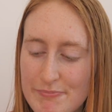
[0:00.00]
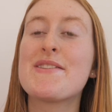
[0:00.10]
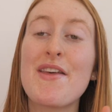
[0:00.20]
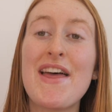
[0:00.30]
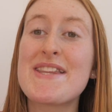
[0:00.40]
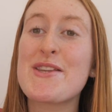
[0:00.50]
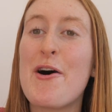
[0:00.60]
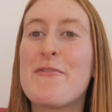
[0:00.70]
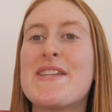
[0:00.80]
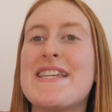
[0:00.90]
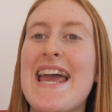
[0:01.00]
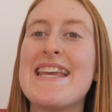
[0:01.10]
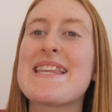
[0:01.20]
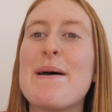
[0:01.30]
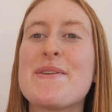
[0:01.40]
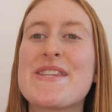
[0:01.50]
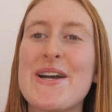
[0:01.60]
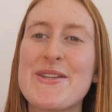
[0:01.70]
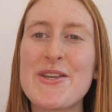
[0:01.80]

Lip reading: So that's all for today's episode.